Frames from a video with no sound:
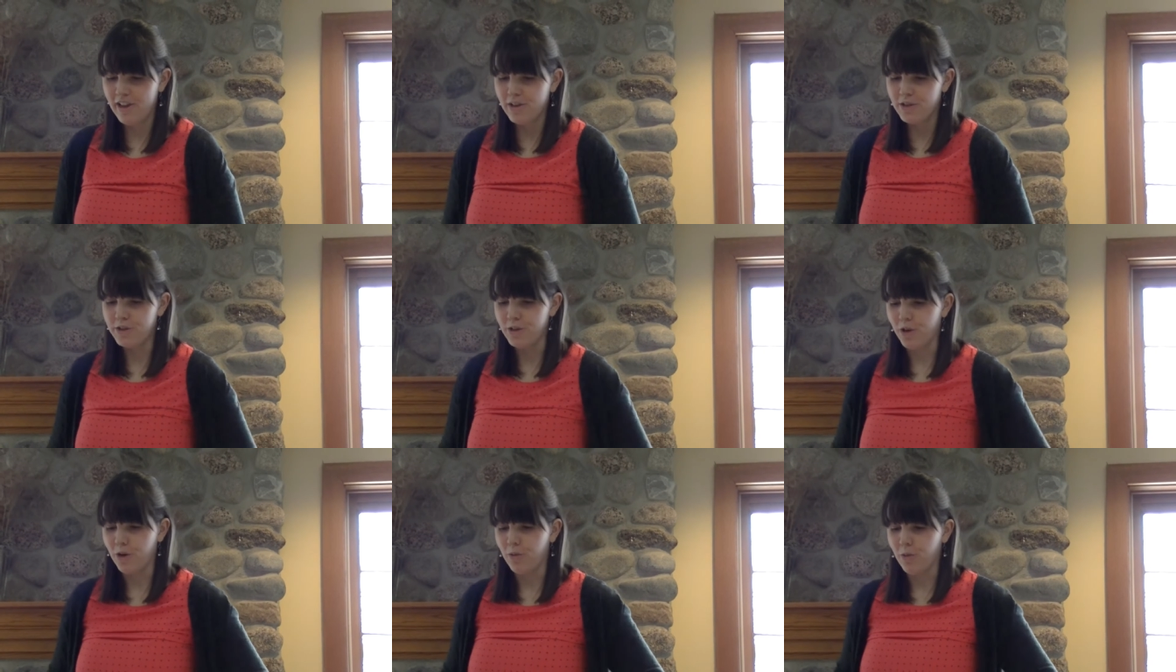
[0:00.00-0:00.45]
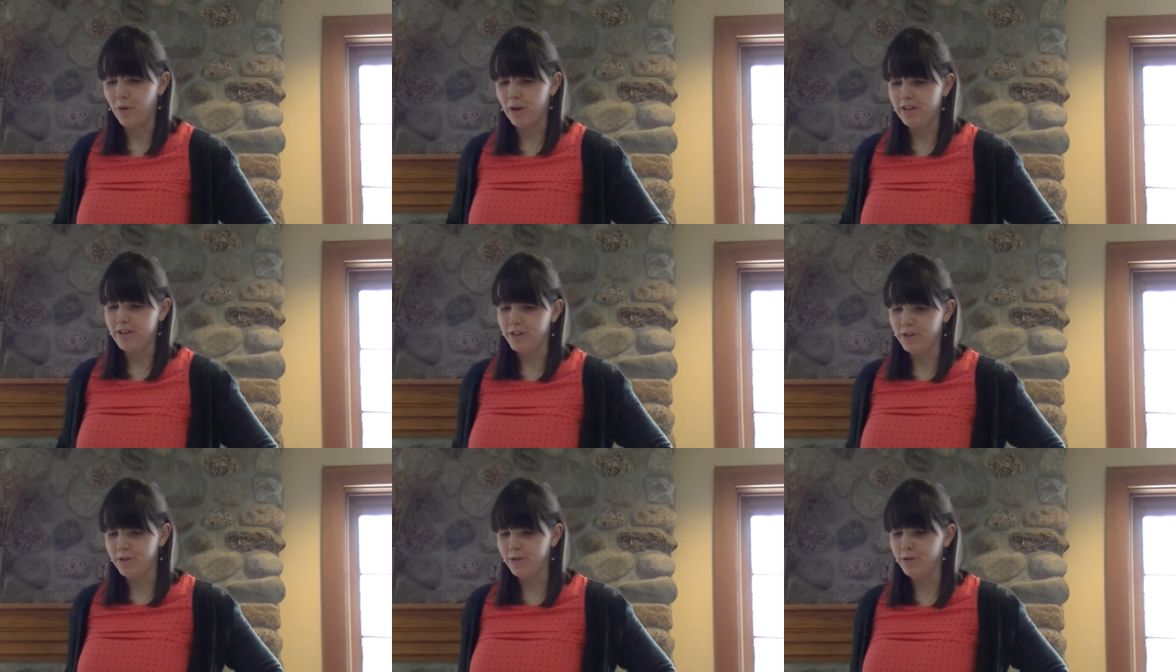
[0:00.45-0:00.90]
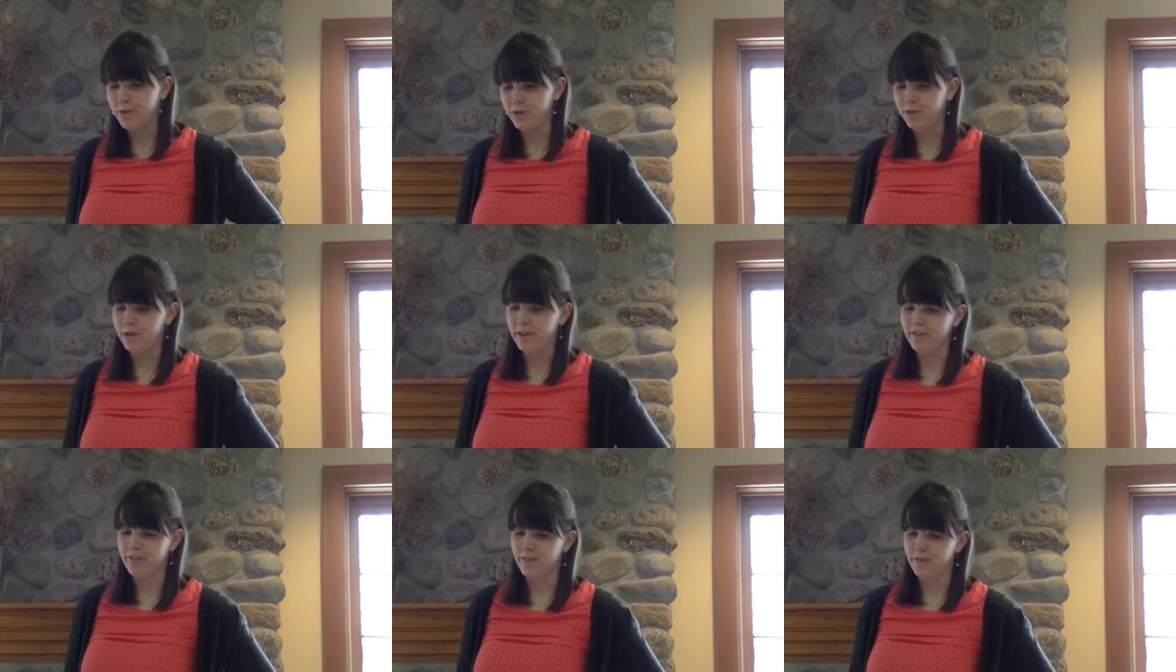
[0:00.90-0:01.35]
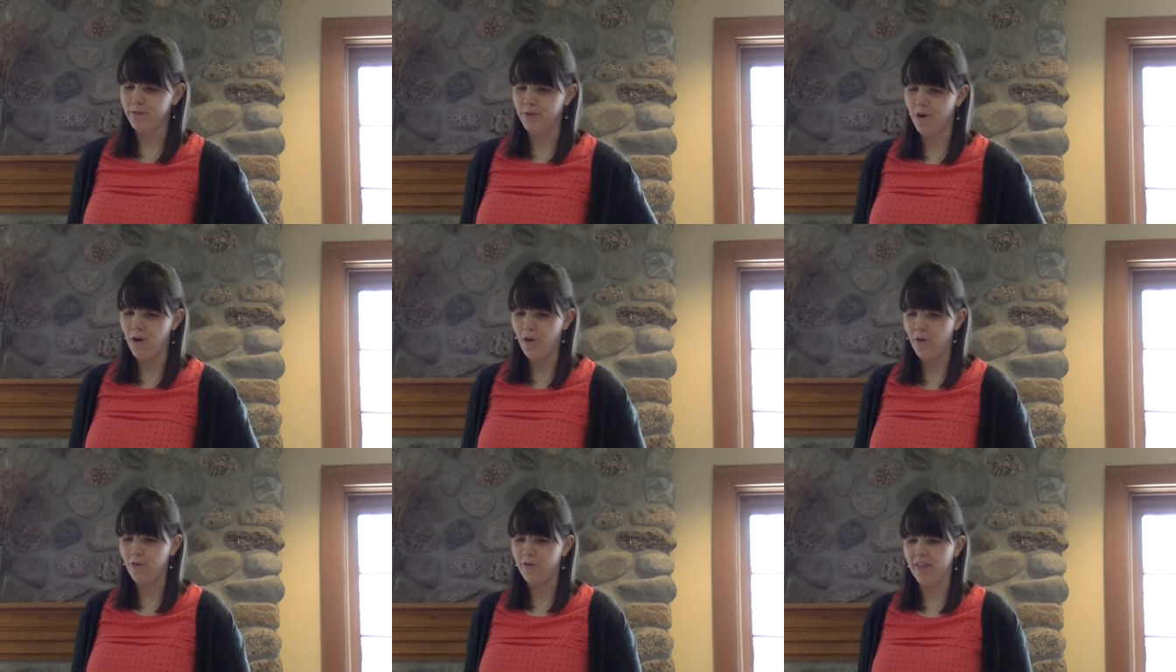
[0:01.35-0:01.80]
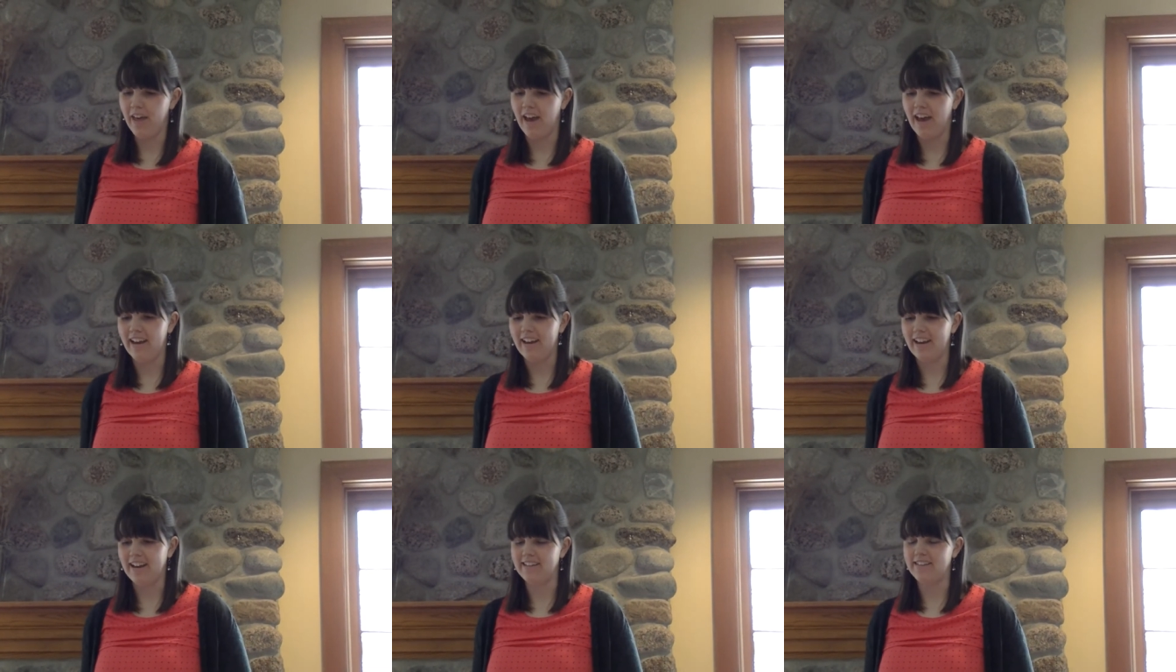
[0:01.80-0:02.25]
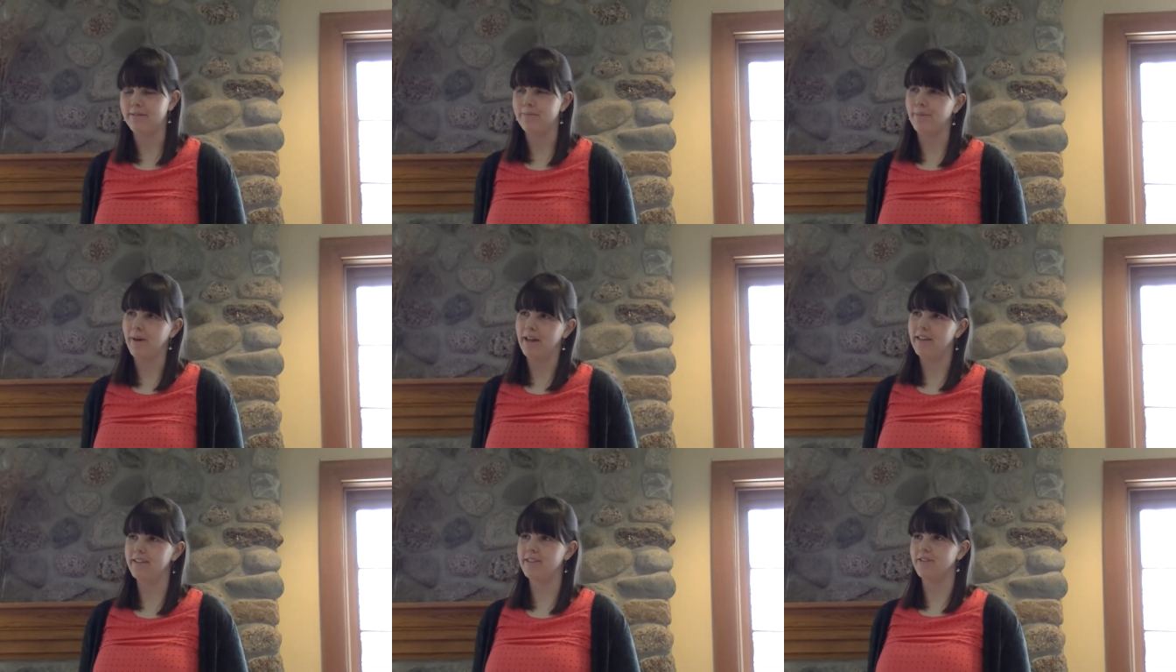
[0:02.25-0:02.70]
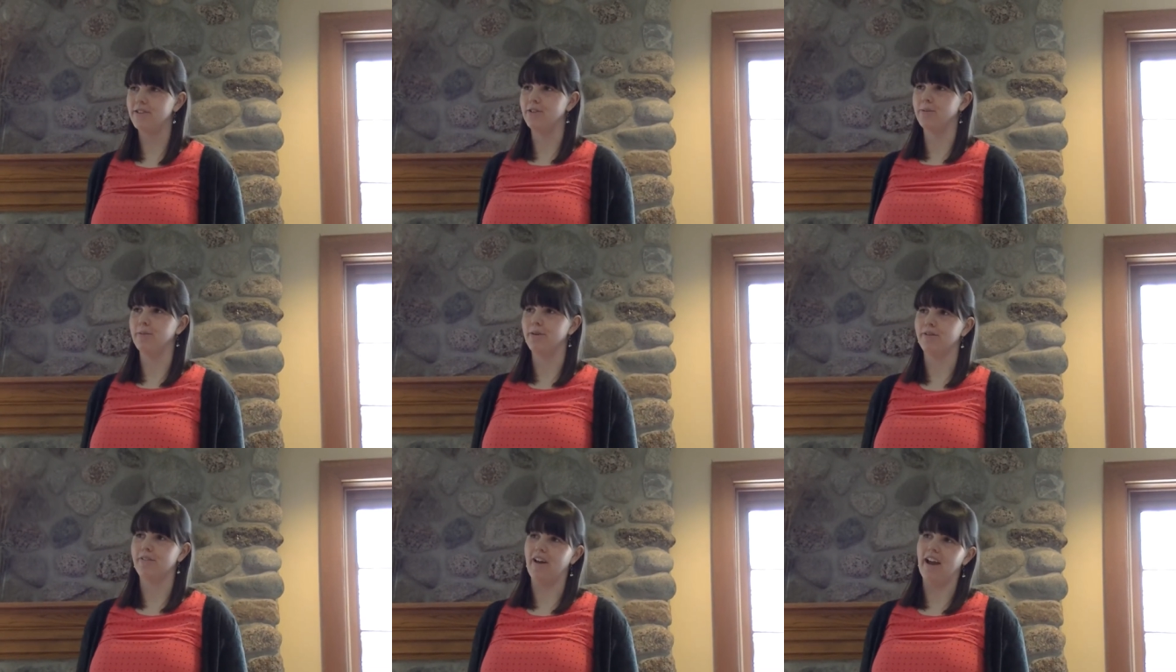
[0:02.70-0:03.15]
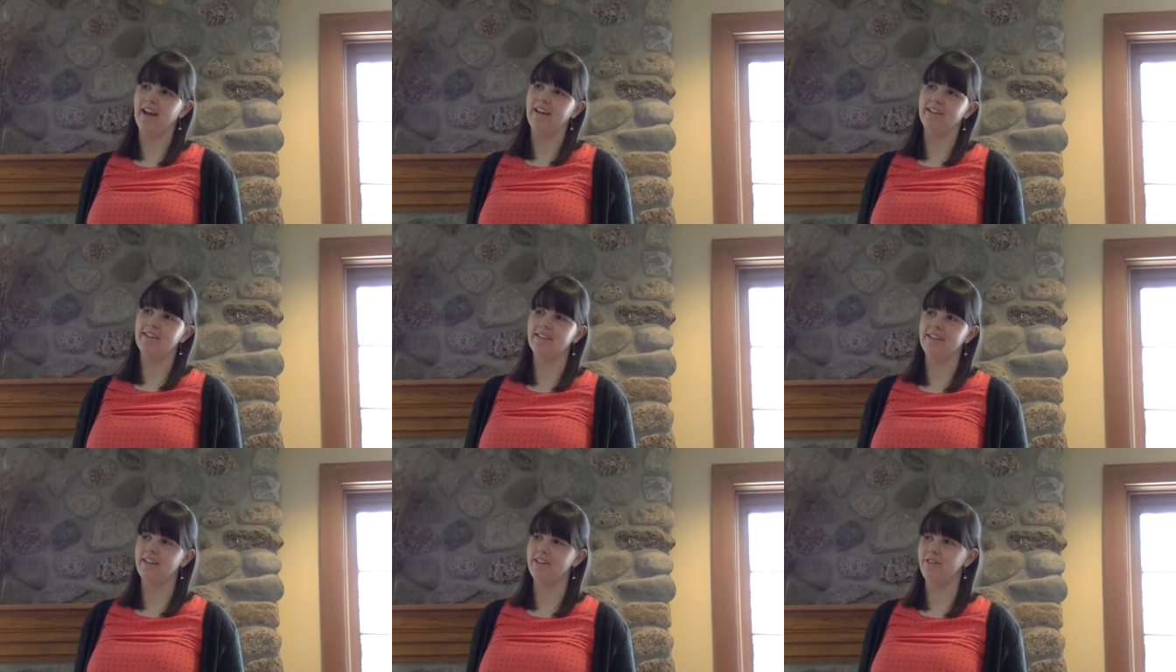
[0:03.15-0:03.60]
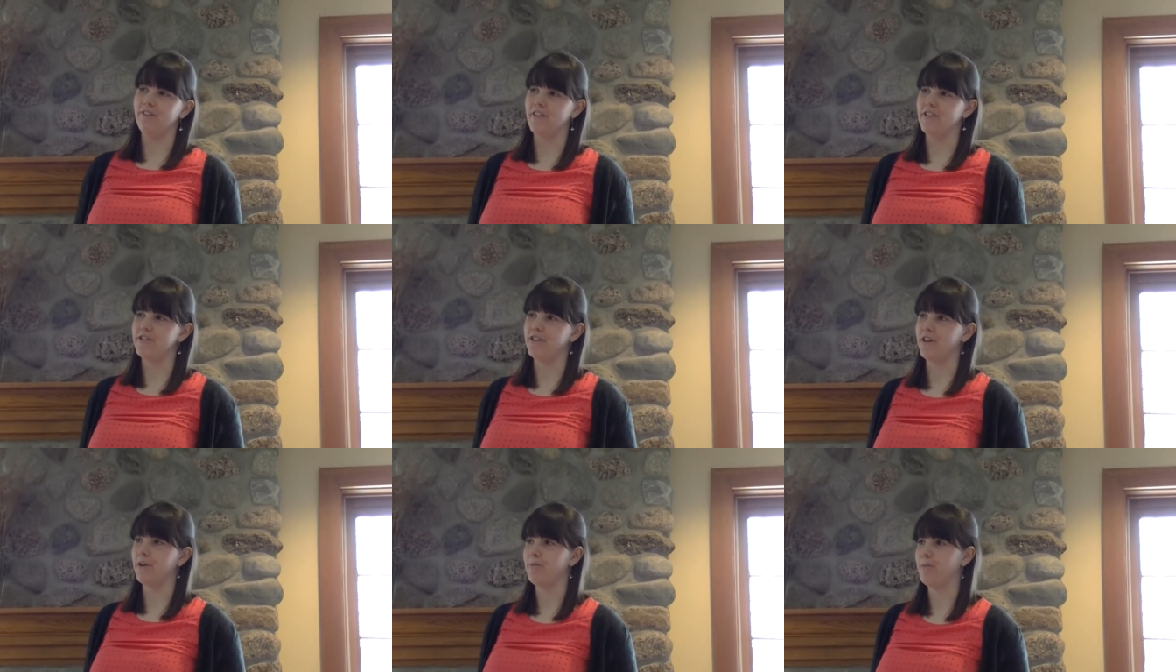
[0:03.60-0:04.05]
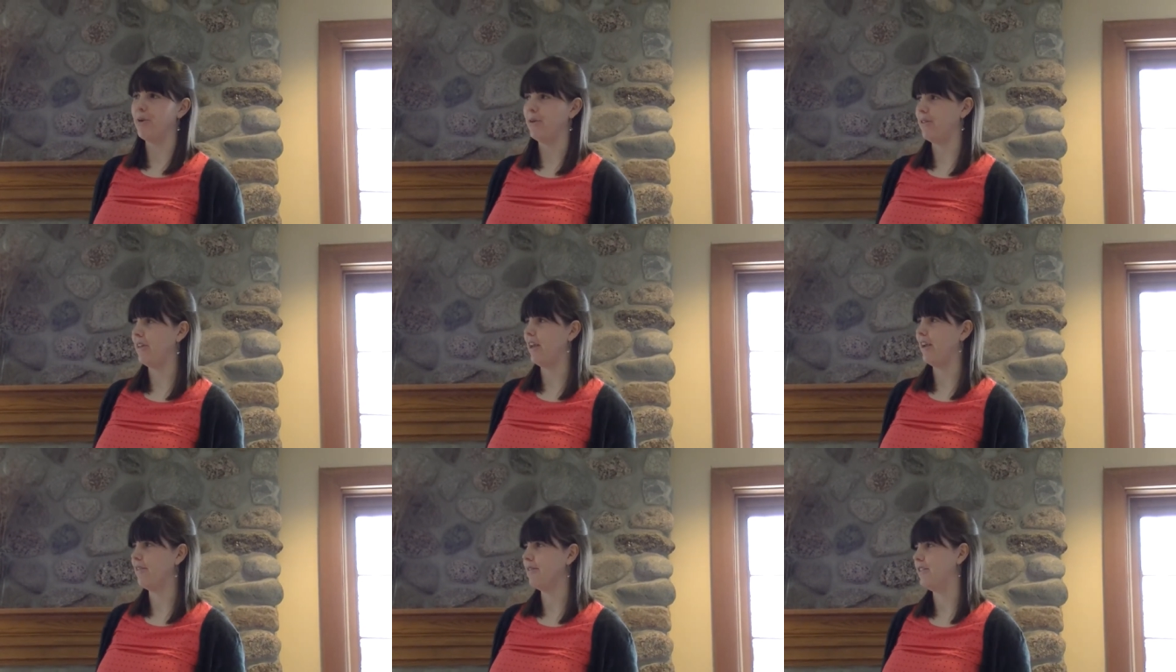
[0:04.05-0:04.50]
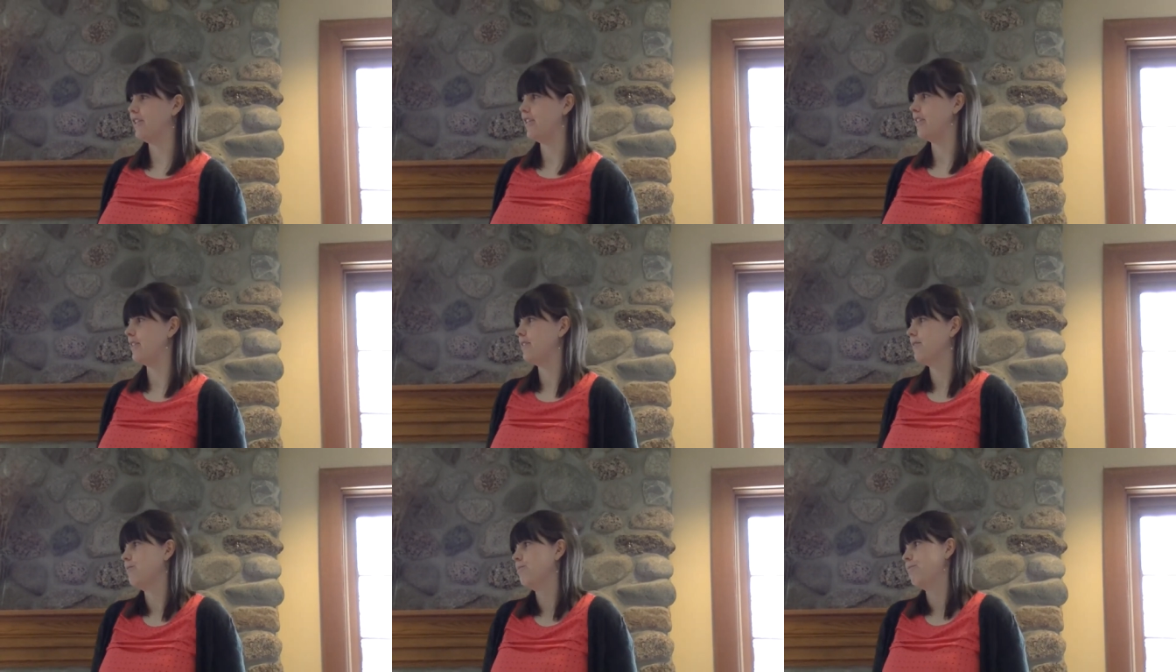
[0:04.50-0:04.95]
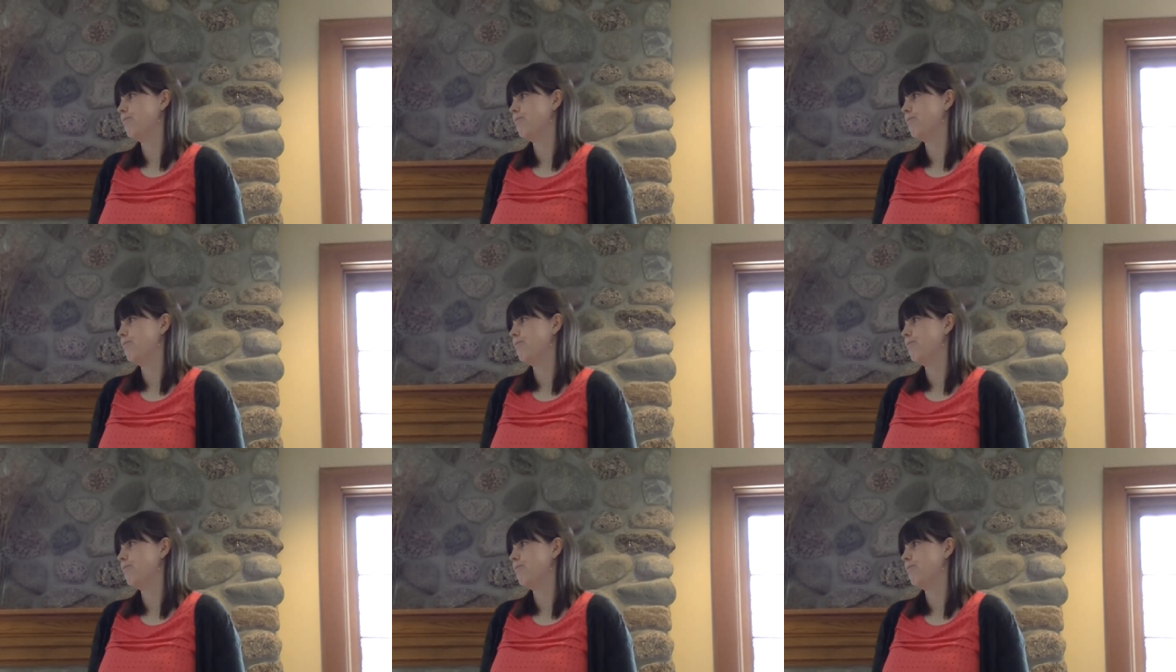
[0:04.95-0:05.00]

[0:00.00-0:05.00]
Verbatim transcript: So what do you do if you know that it's best to provide intervention in both languages,